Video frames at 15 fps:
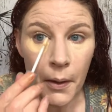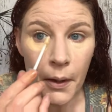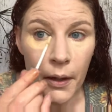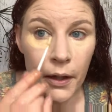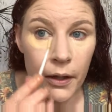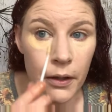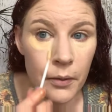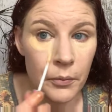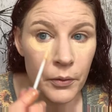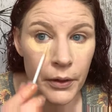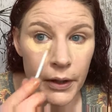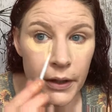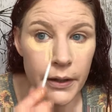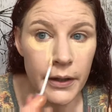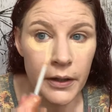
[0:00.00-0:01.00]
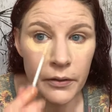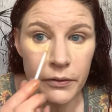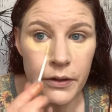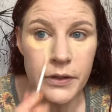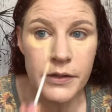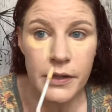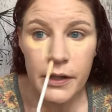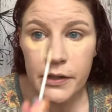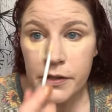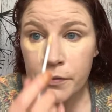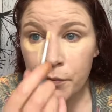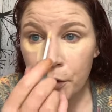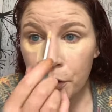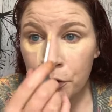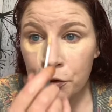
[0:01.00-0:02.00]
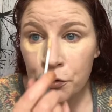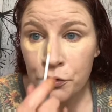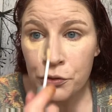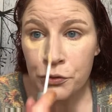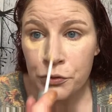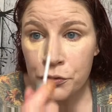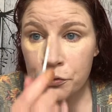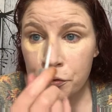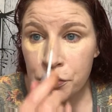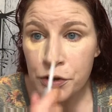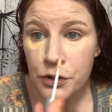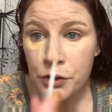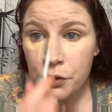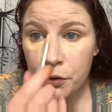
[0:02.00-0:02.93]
kind of bring it down the sides of my nose.